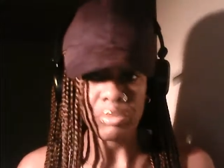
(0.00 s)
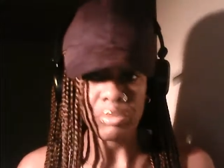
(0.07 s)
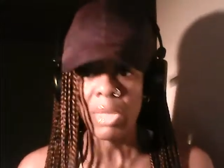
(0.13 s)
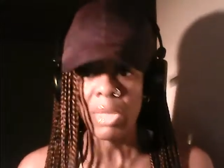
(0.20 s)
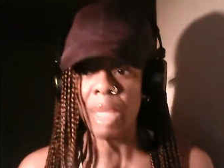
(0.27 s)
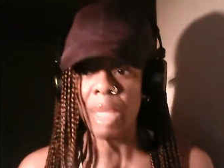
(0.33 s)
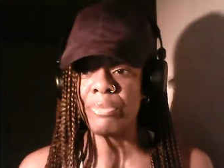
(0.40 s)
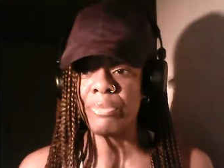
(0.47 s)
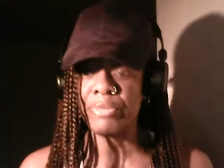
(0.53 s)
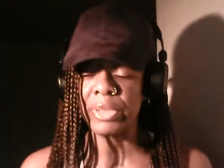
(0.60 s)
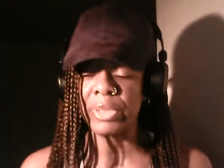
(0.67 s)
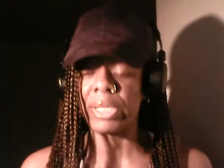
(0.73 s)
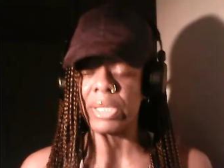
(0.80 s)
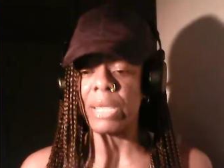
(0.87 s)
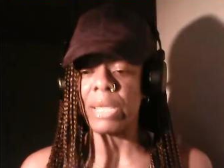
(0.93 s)
I'm
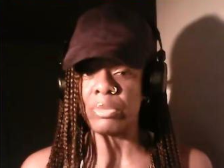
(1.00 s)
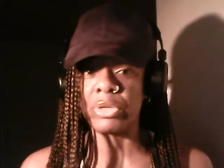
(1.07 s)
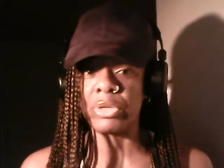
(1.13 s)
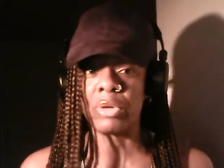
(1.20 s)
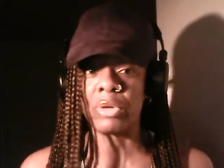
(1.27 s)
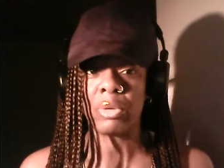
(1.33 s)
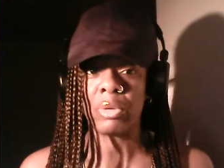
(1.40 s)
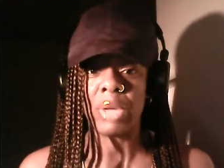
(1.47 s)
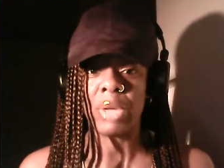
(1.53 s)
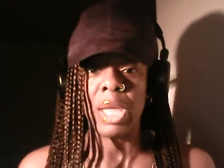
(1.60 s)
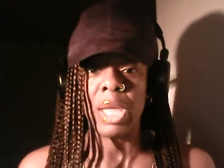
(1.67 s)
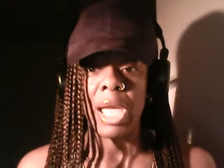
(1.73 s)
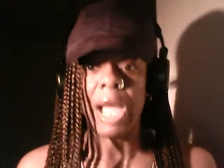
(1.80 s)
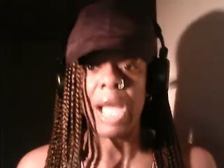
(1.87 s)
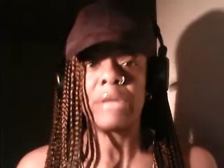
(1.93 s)
feeling like,
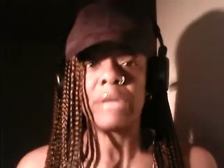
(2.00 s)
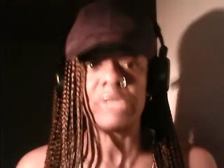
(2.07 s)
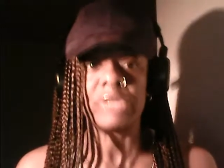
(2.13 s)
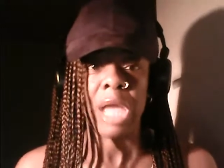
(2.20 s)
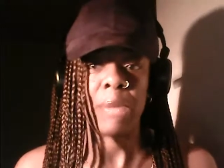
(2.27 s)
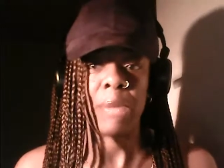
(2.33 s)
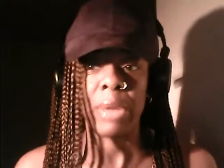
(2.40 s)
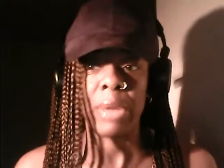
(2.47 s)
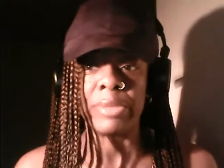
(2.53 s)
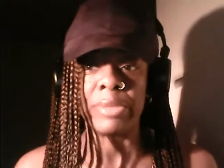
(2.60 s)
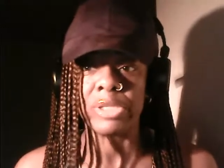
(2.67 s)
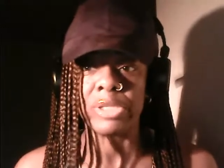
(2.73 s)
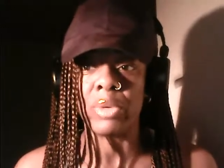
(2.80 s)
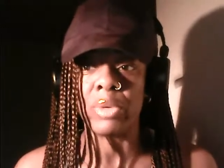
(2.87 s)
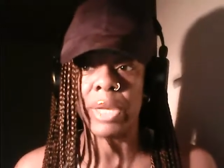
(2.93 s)
I'll probably
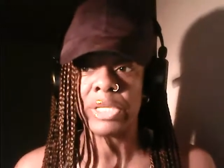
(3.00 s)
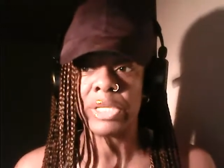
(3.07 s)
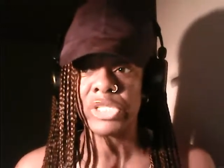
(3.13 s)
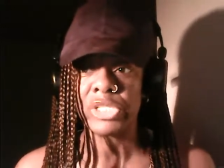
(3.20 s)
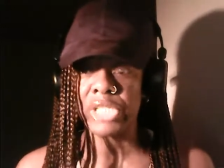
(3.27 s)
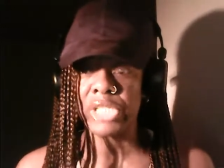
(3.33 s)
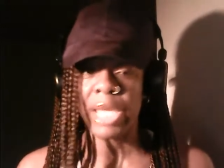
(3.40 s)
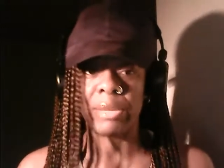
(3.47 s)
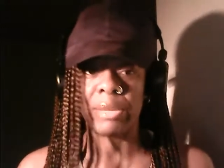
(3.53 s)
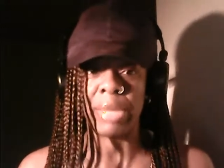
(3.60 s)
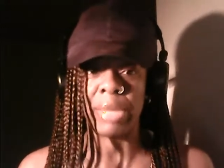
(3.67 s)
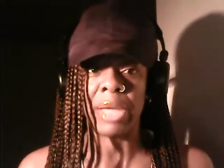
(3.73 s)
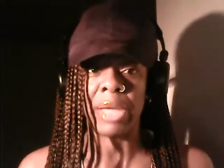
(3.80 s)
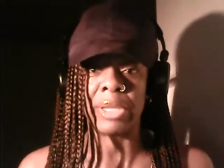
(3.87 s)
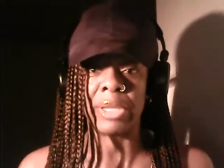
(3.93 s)
just go ahead and chat
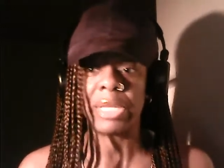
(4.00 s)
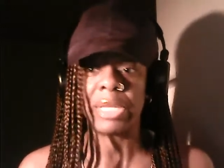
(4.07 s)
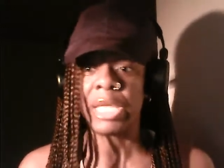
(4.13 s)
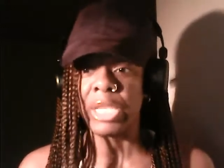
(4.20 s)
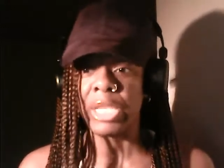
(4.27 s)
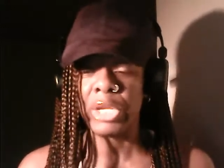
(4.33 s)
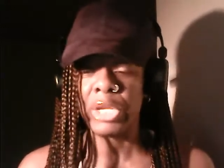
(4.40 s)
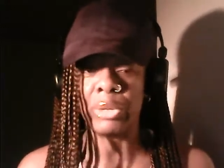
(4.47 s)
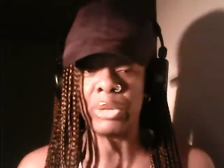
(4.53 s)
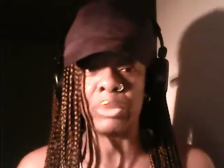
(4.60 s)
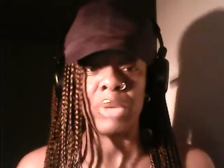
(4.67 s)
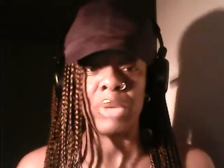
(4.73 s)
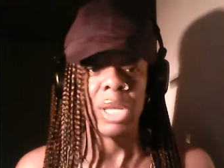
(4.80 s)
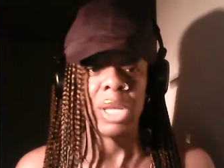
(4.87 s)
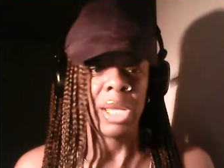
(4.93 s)
about it
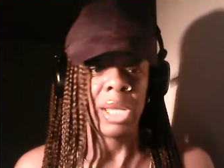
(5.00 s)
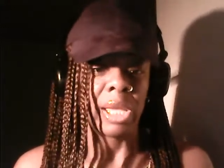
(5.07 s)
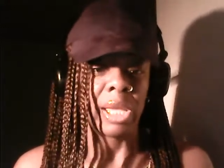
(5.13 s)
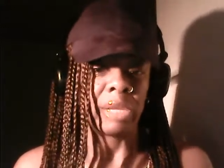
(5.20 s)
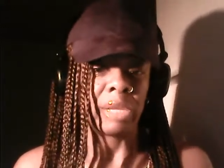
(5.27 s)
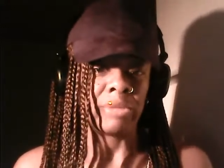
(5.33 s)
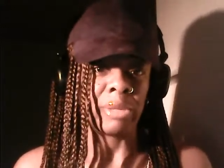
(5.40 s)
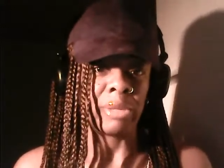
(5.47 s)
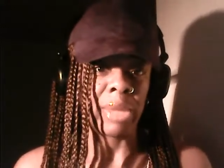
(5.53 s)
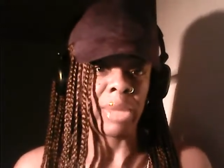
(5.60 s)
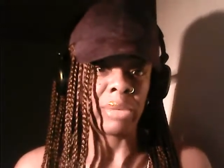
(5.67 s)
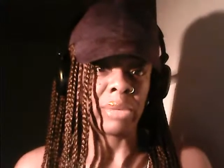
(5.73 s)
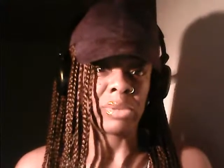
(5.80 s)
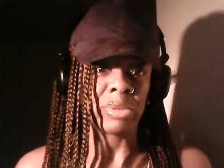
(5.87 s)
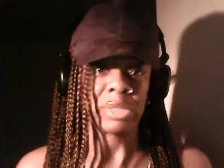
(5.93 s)
anywho. And if
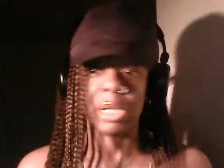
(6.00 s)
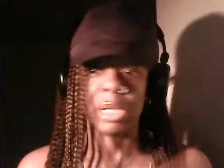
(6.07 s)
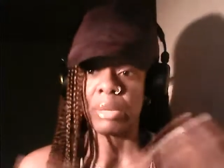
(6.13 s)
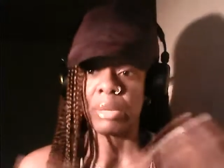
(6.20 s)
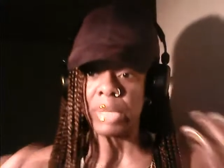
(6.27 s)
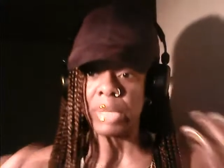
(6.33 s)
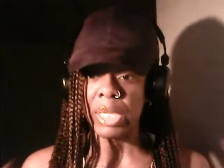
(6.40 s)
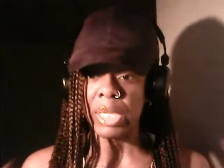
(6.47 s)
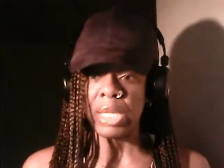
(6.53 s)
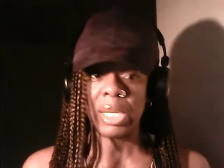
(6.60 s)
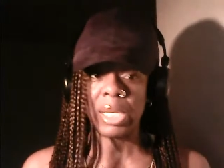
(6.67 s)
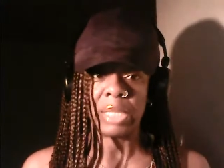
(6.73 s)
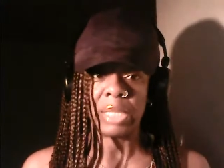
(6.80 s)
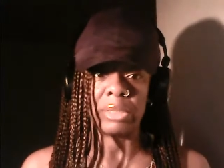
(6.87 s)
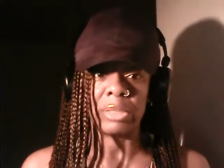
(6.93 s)
anybody wants to come
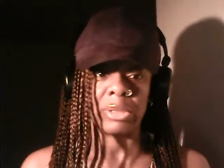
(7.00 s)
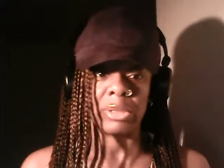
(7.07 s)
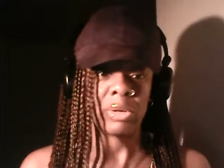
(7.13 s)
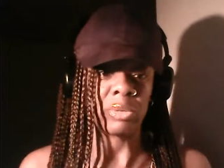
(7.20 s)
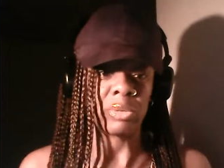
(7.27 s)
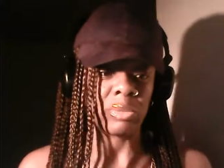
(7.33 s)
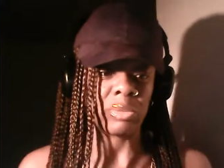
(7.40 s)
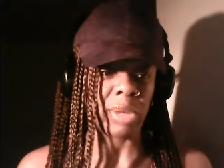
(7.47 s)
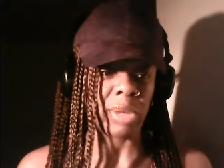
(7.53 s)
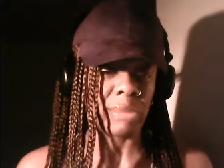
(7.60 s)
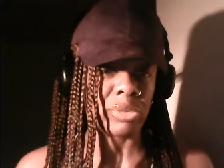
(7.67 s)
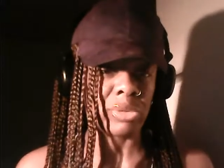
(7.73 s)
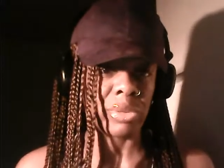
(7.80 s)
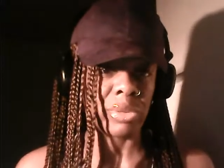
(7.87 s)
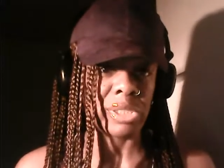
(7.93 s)
in, while
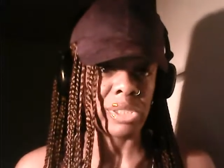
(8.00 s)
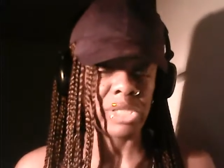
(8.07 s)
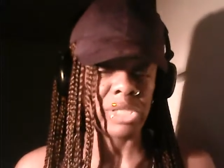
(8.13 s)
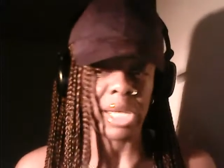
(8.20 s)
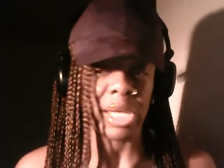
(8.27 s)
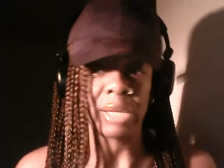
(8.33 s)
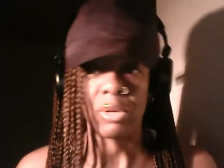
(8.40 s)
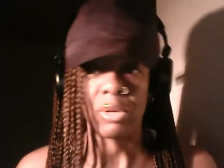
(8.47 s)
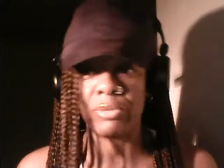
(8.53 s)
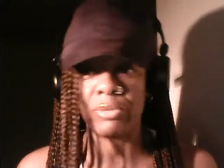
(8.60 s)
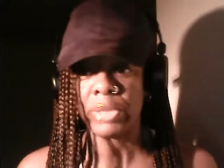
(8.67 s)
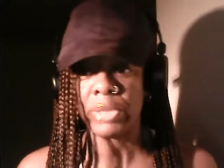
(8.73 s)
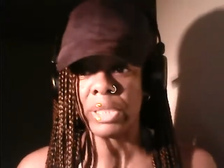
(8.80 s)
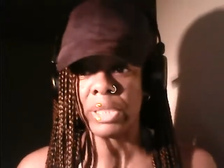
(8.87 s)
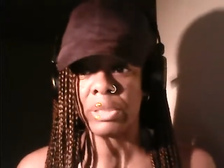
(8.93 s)
I'm doing the chat,
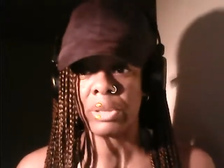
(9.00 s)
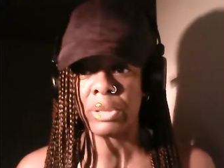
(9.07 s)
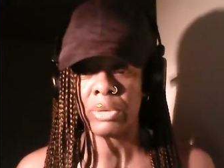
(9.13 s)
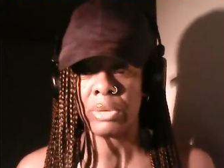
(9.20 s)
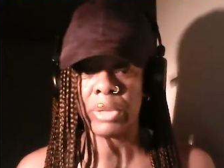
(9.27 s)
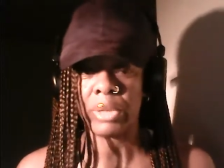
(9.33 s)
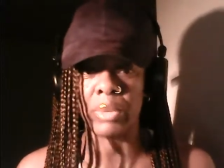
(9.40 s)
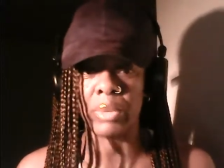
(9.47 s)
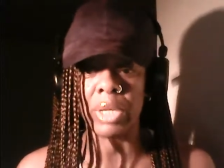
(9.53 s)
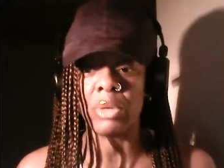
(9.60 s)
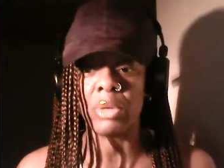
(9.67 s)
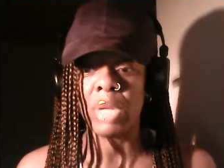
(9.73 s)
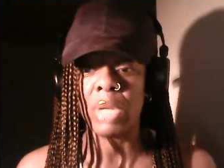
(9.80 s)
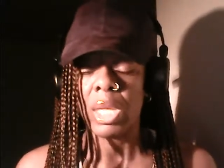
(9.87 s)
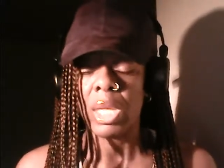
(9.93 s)
hopefully, they
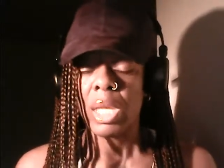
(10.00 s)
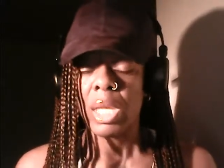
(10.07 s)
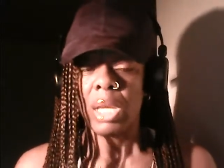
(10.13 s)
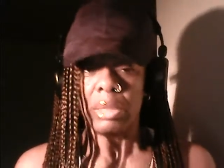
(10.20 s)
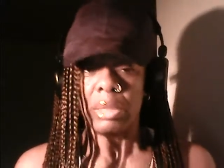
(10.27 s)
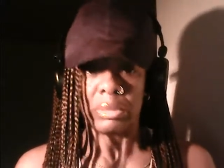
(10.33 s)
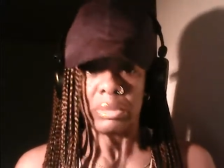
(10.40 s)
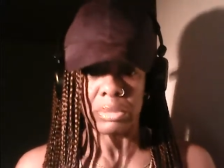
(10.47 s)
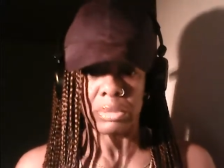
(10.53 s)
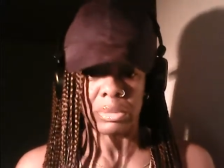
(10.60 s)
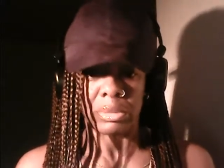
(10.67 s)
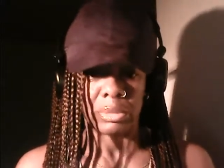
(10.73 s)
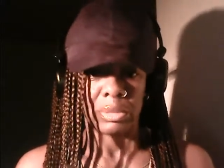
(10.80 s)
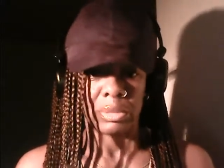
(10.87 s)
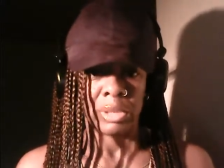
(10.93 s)
will.
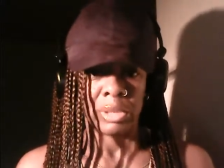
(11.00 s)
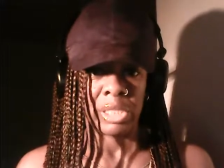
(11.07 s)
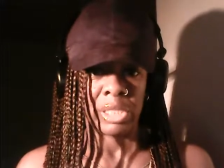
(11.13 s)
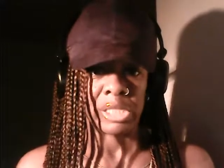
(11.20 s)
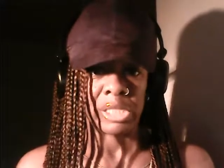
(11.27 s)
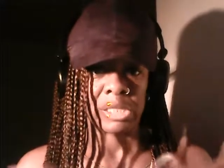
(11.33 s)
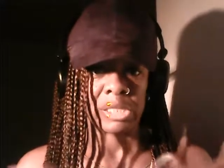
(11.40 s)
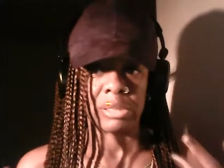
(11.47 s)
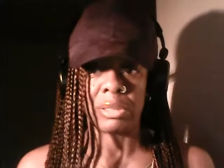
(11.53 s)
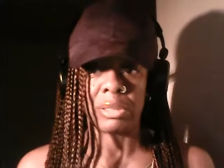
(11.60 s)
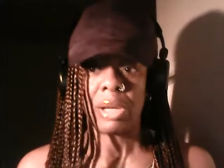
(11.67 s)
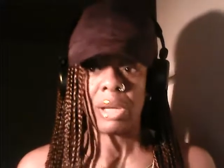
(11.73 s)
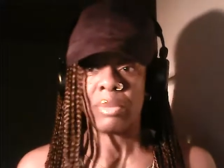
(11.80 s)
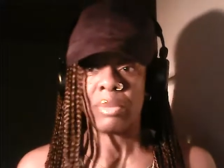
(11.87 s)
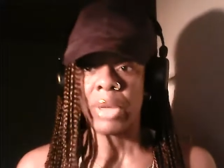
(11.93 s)
You can just
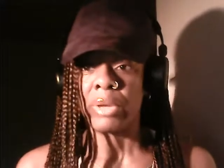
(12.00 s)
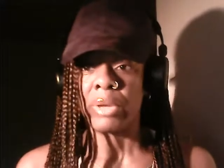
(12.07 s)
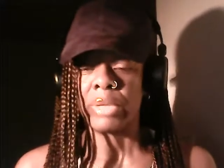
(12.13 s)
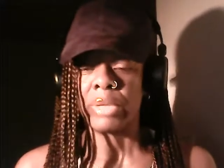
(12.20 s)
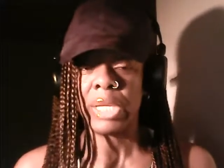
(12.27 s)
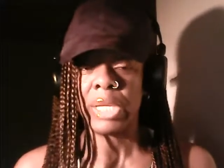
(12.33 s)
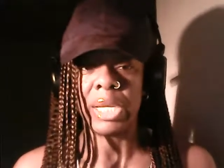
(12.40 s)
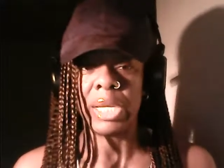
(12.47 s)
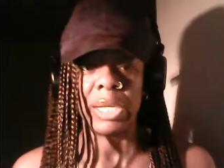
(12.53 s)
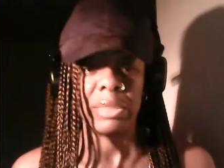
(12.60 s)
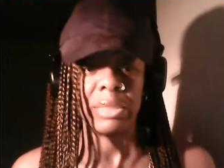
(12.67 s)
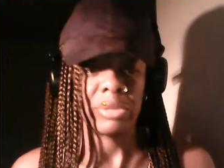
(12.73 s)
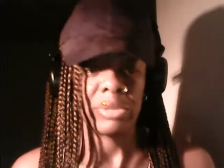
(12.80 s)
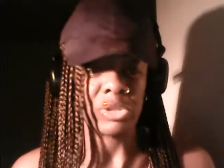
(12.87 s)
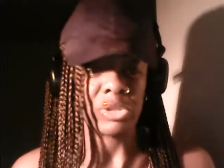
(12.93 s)
come right on
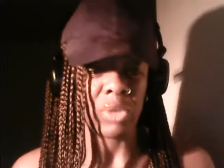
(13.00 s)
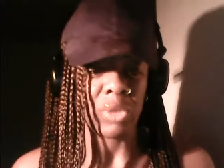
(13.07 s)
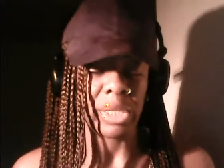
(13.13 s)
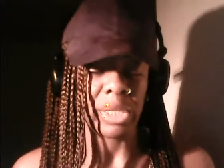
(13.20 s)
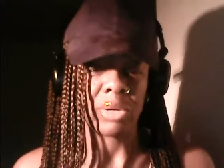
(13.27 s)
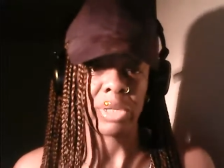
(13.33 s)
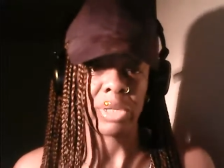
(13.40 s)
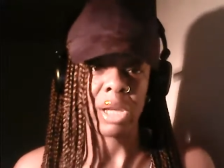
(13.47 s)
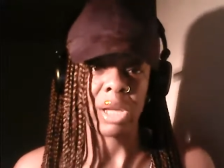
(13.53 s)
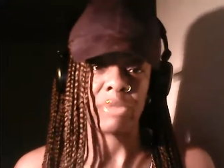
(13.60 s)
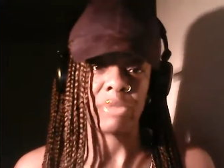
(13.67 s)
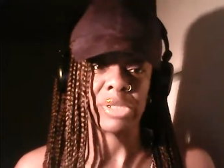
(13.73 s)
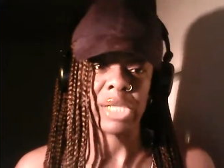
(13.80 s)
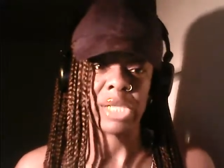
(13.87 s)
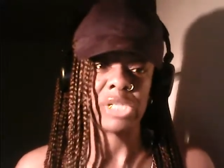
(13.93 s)
in, join in on the
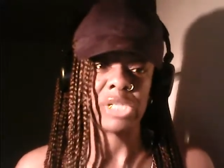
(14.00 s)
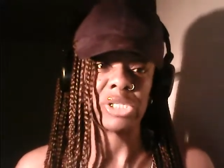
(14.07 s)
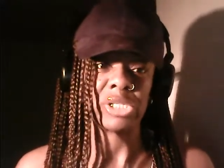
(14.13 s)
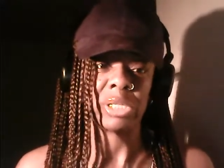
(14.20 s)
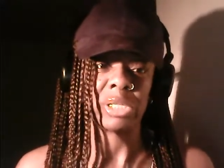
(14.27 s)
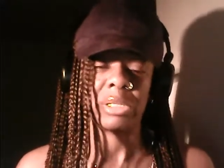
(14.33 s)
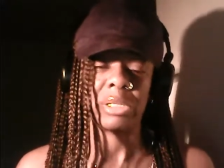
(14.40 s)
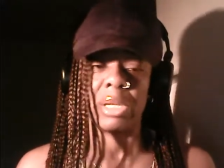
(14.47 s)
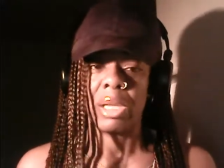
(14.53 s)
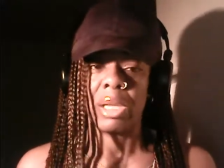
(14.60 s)
conversation.